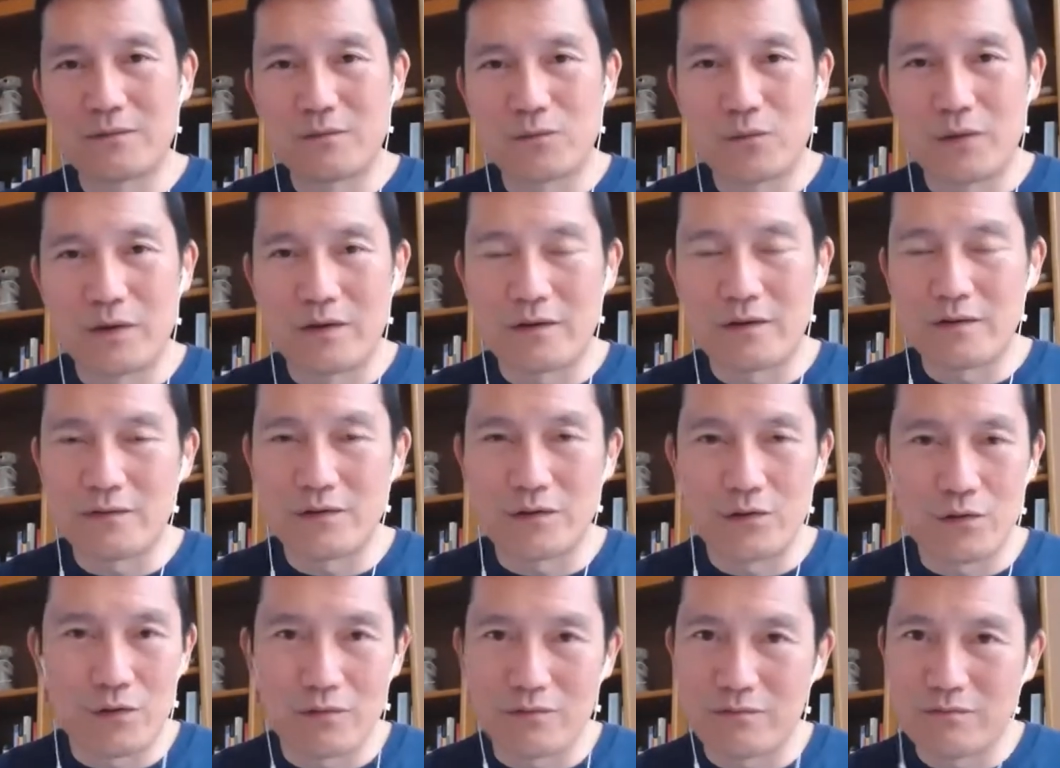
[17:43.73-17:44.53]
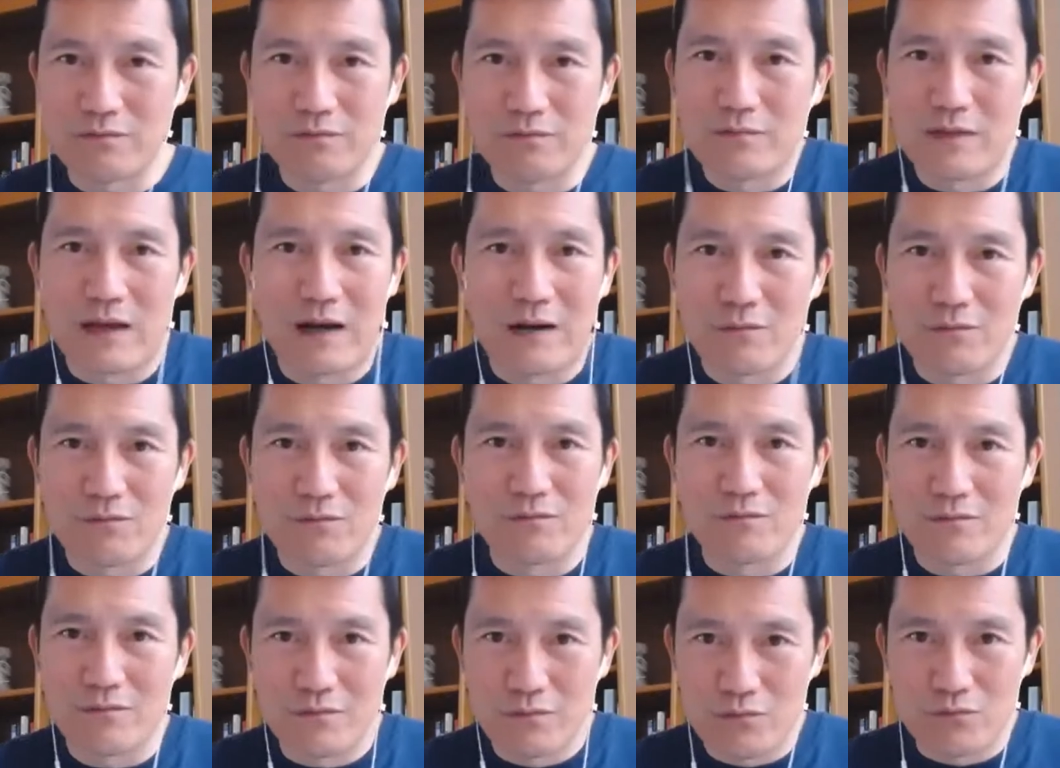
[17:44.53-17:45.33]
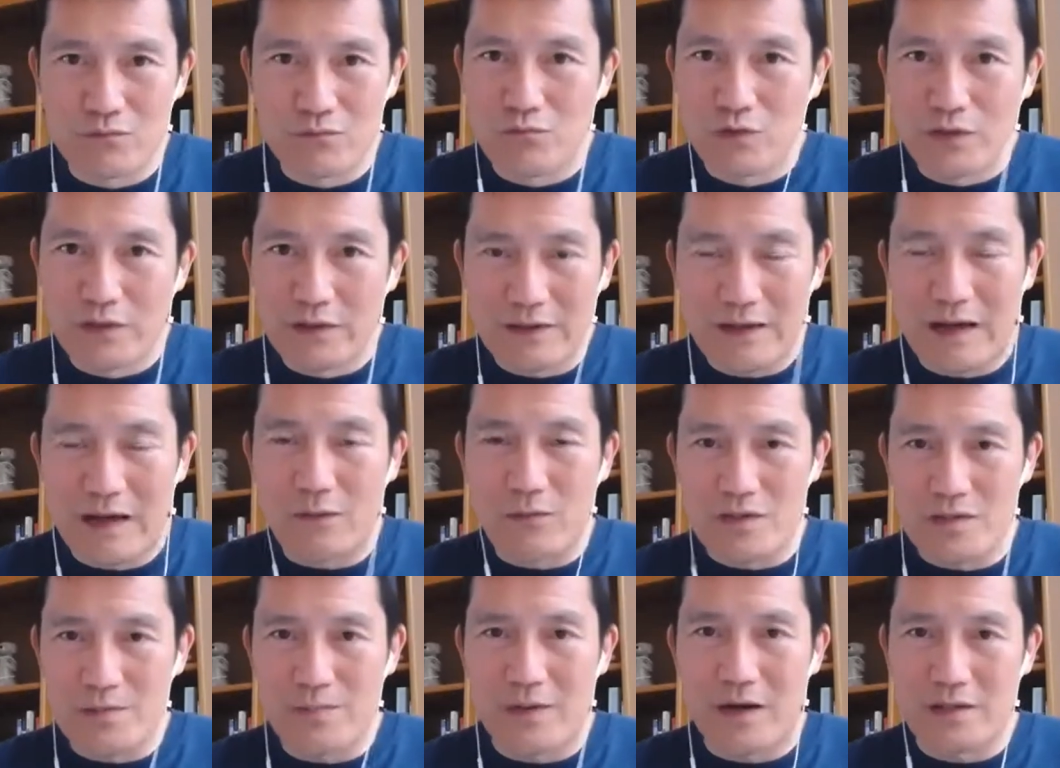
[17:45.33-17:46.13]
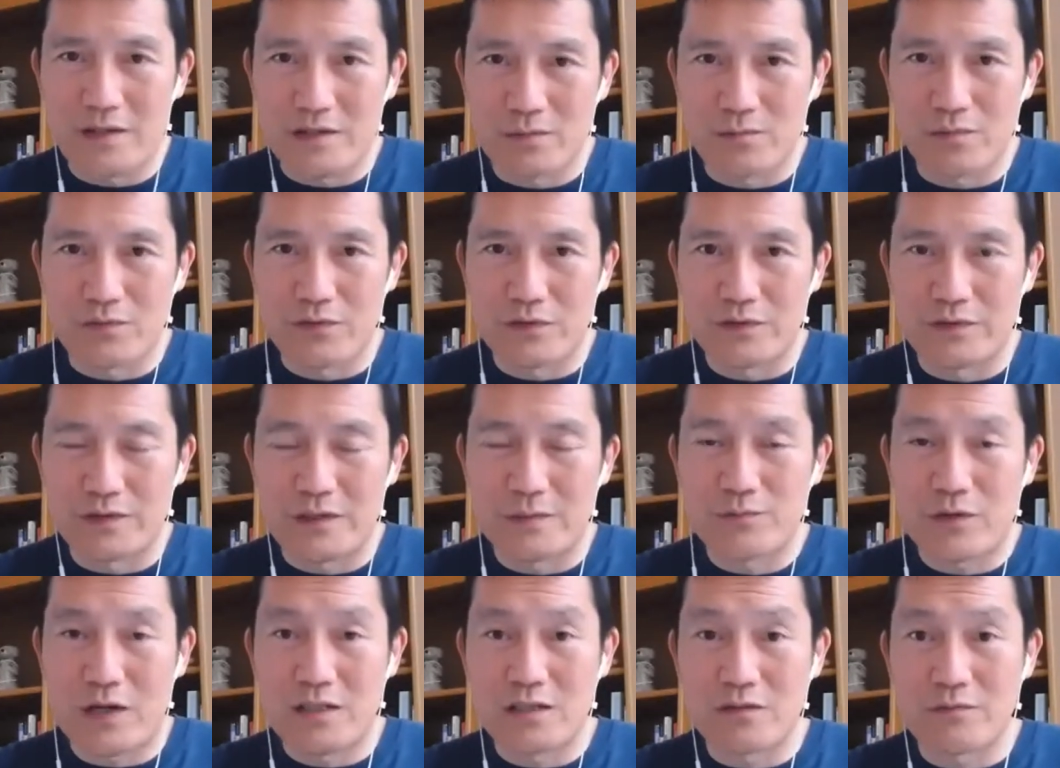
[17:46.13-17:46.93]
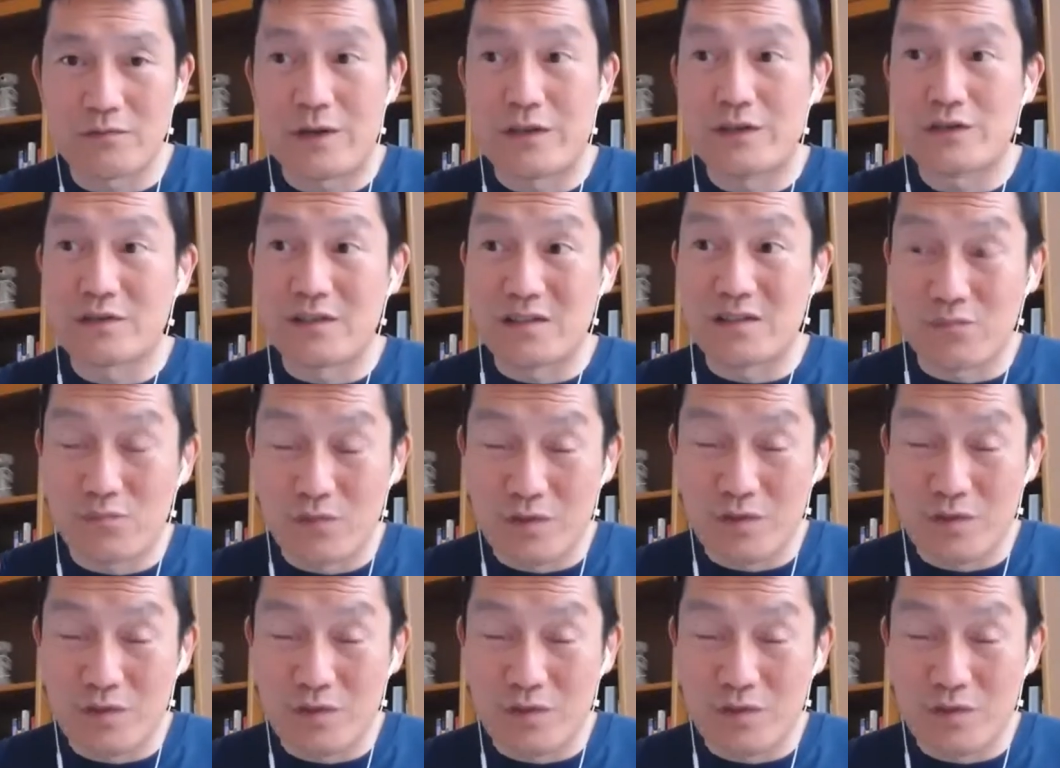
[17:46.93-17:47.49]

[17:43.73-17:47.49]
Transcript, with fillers: where you're not really not responsible for deep transformations.